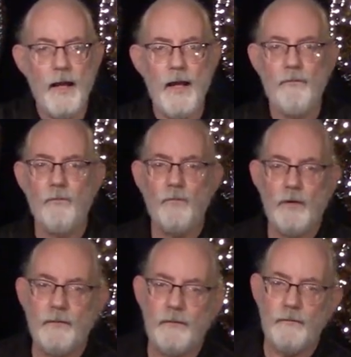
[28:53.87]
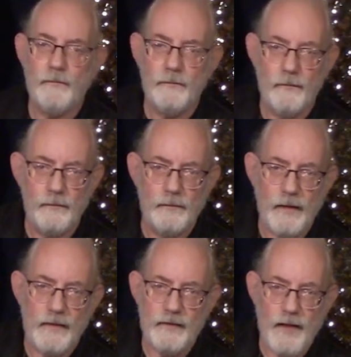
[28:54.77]
I have one
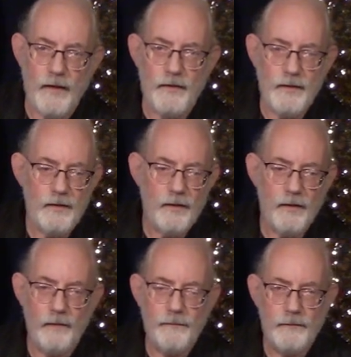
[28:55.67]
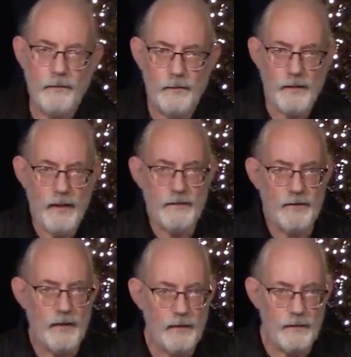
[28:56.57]
light down here, a floor light
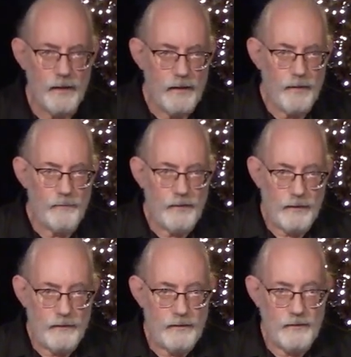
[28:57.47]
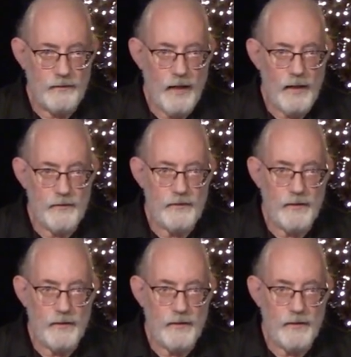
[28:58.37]
to kind of light up like these guys